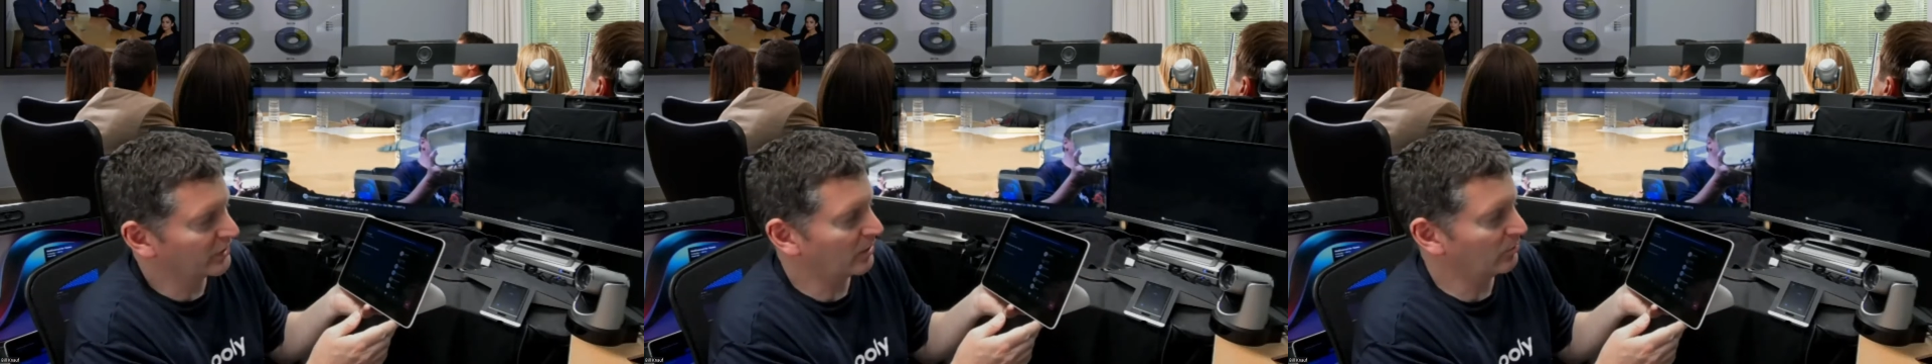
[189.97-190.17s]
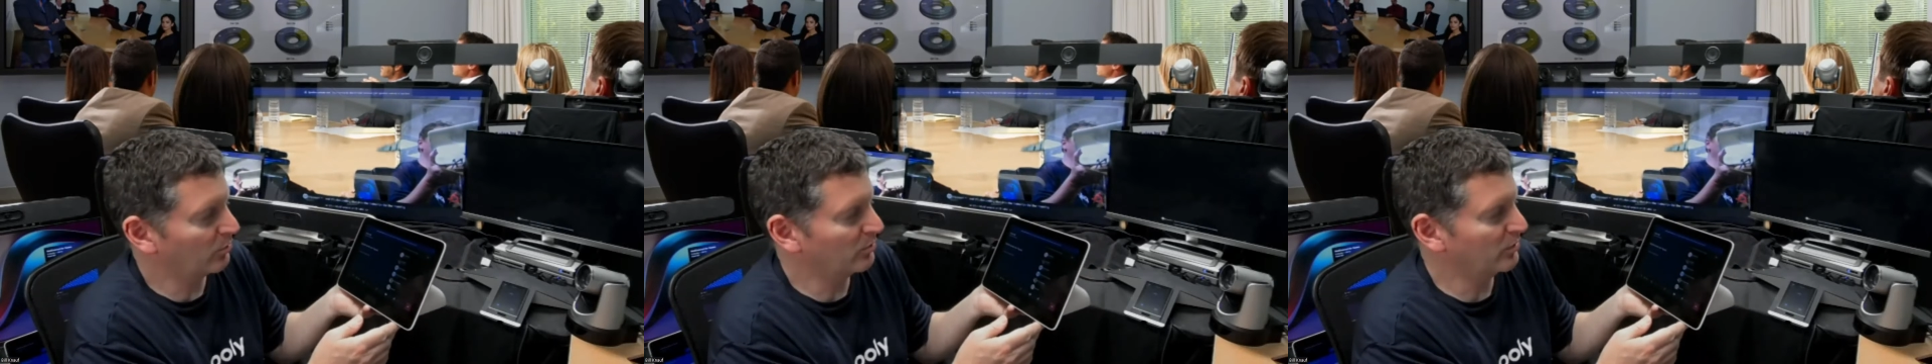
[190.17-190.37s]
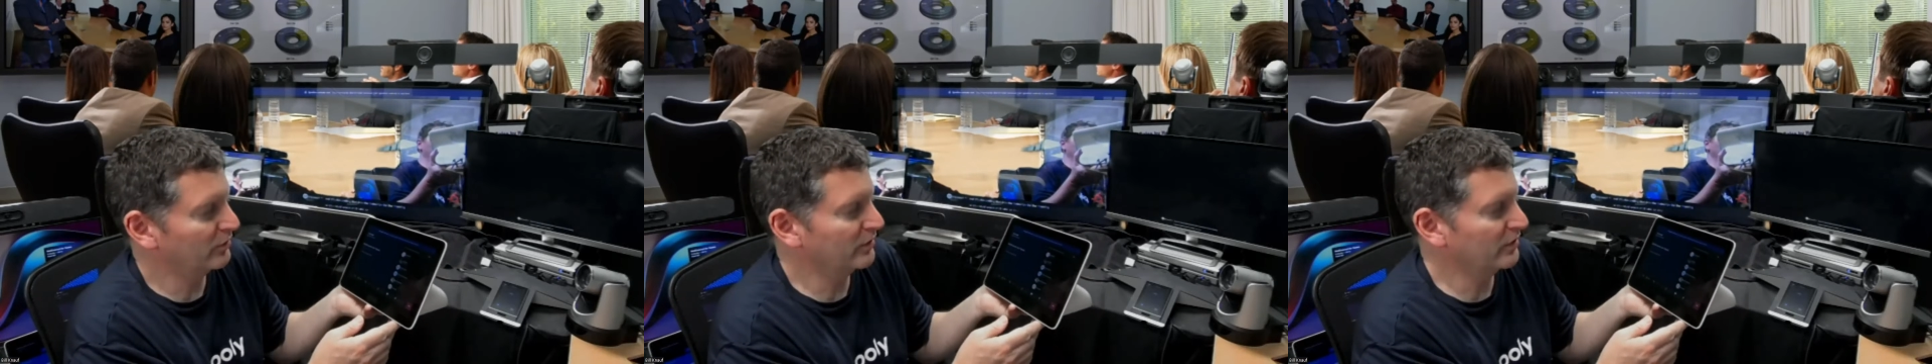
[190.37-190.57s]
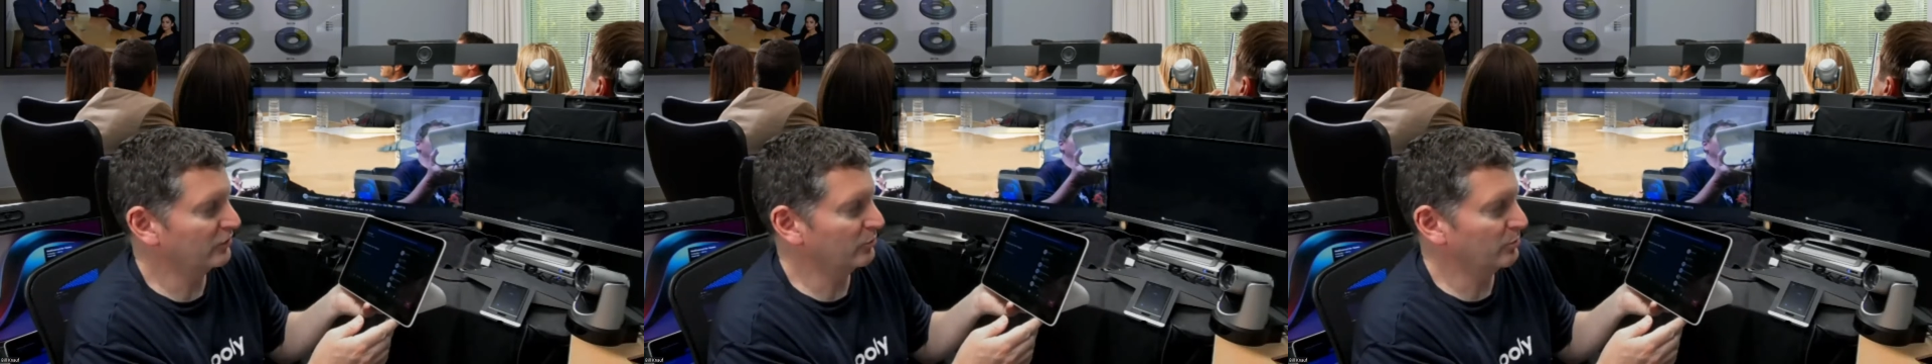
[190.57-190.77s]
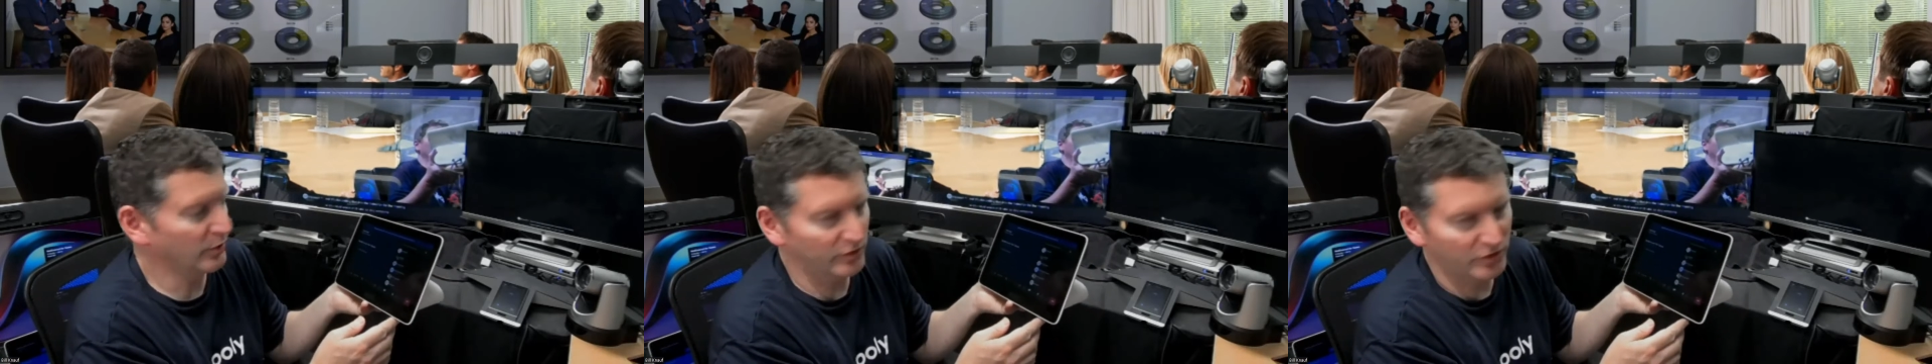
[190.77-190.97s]

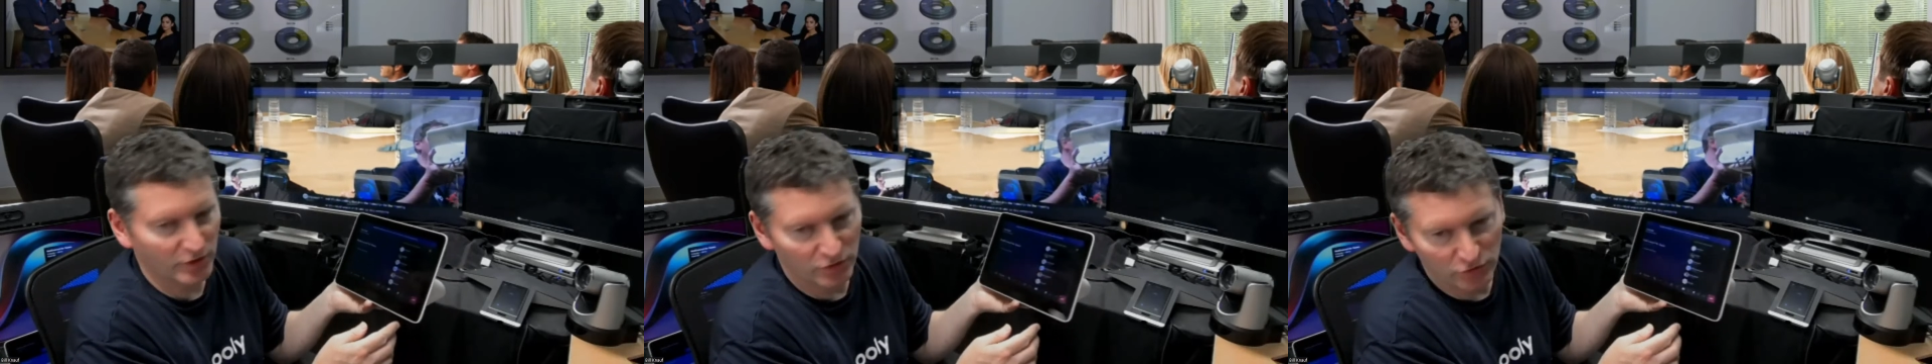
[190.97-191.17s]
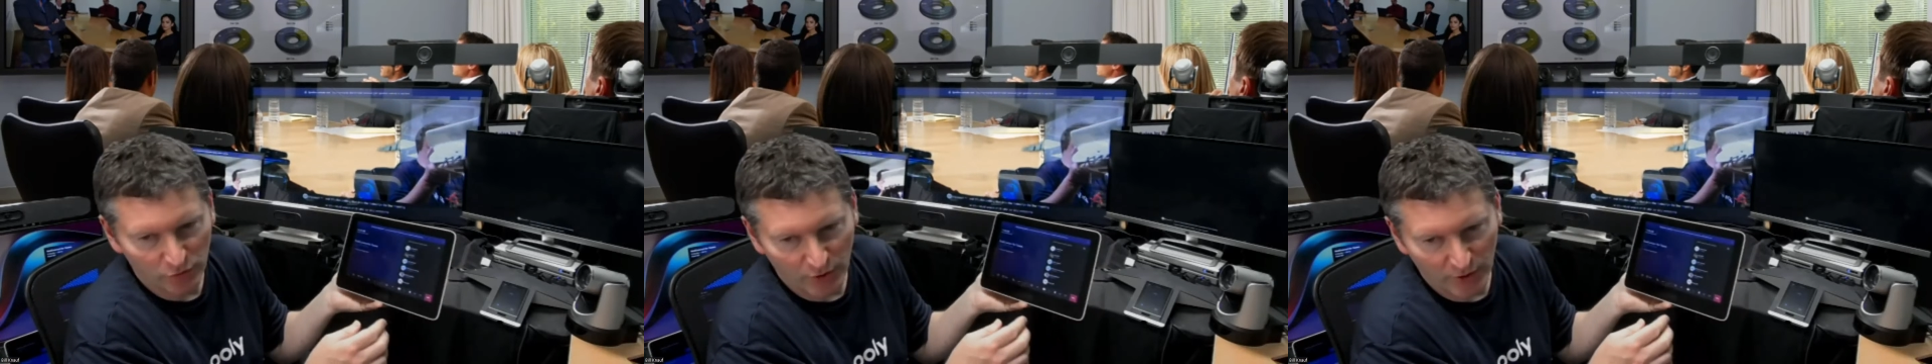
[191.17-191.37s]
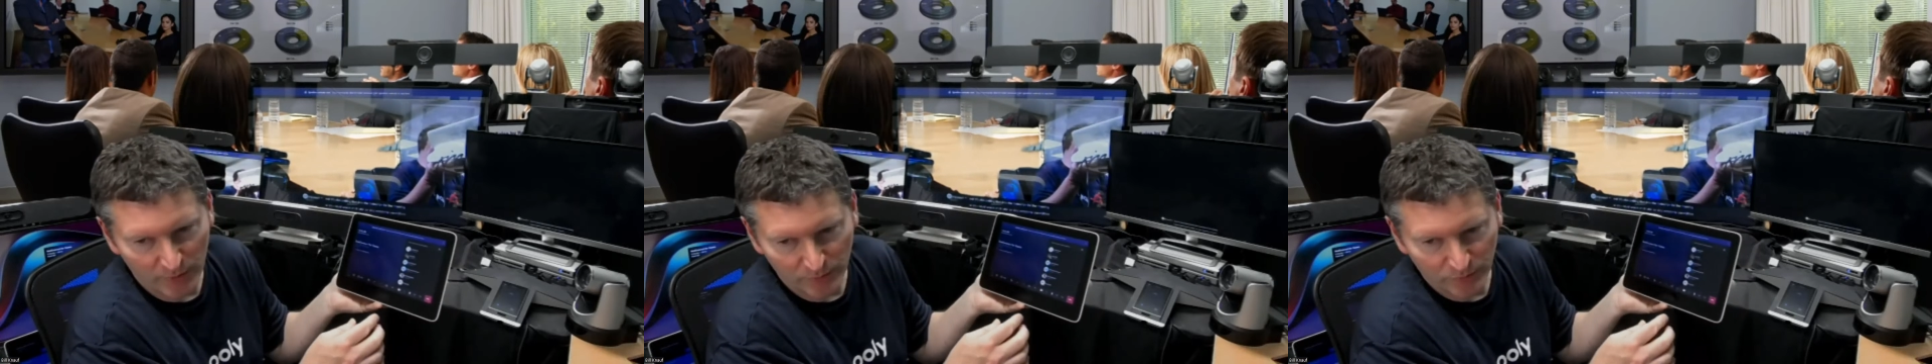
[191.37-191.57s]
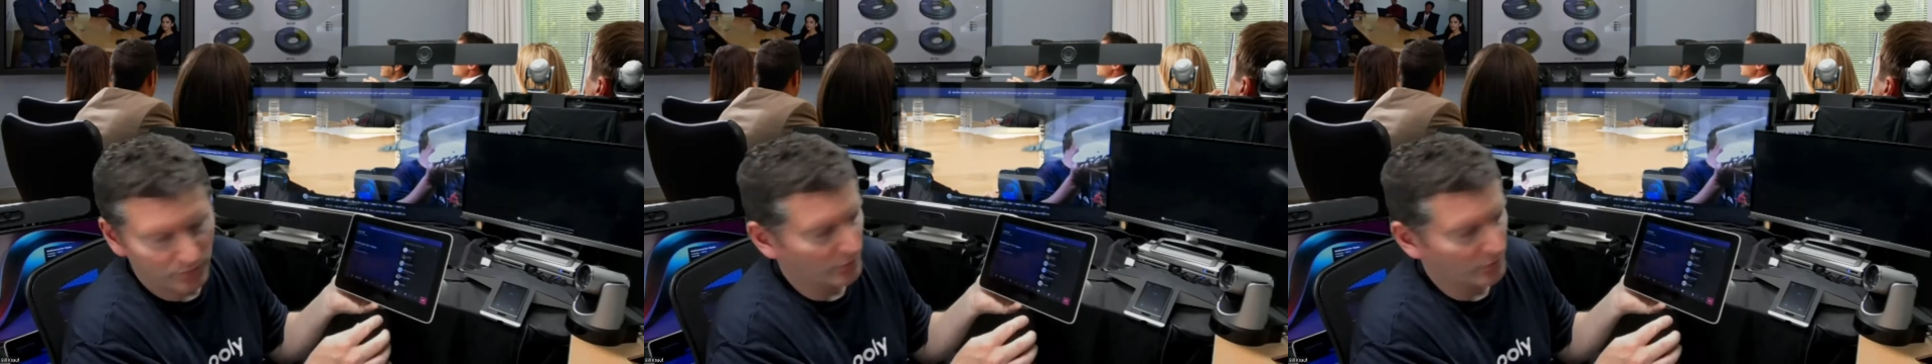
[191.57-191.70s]
capabilities built into it.